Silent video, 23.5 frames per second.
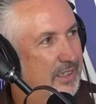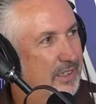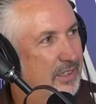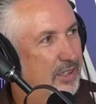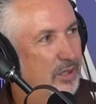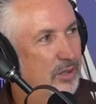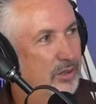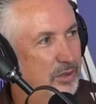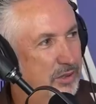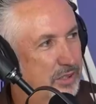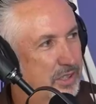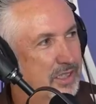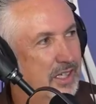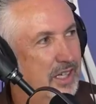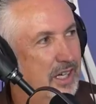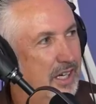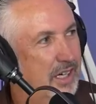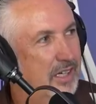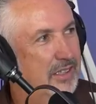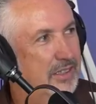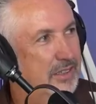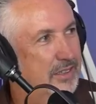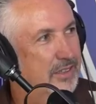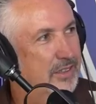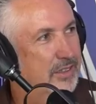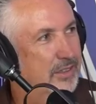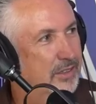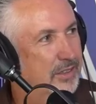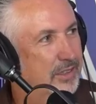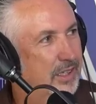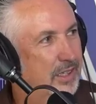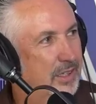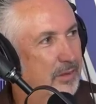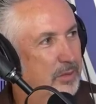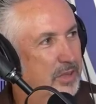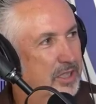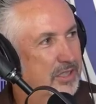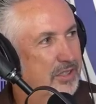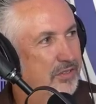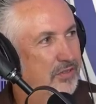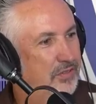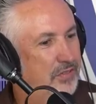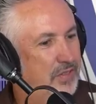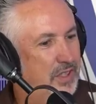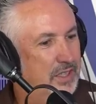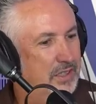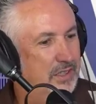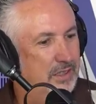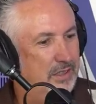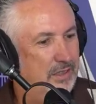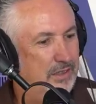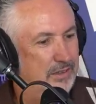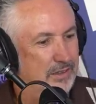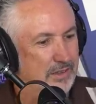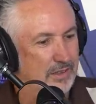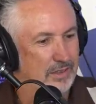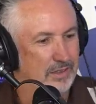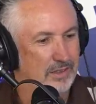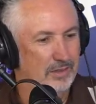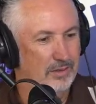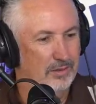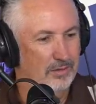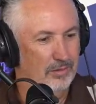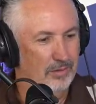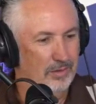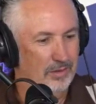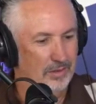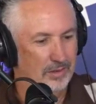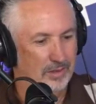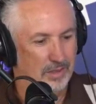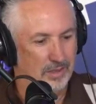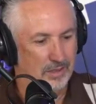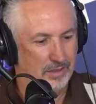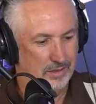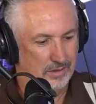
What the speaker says: No, there's an I in your name. It's Fit. Look, it's, look.